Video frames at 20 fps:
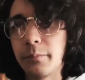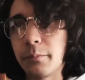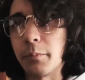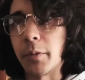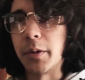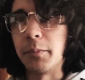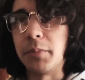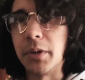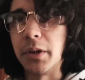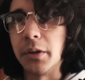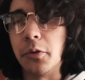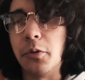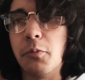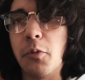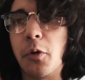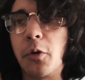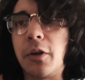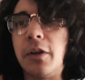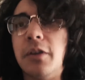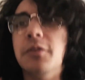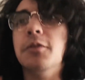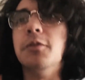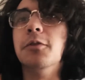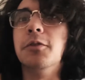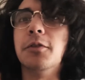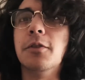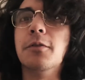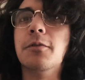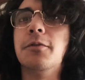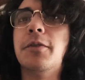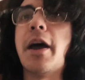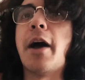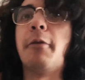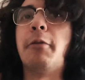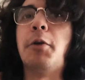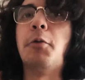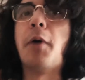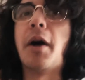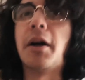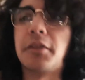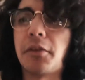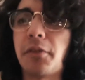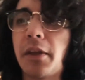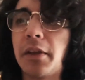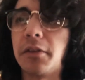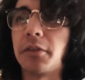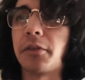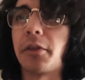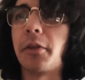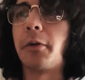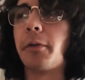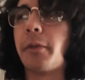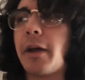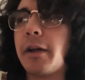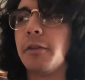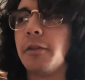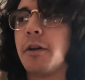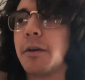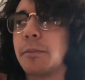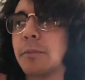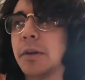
Might be a little more conducive to how we watch things that are that long.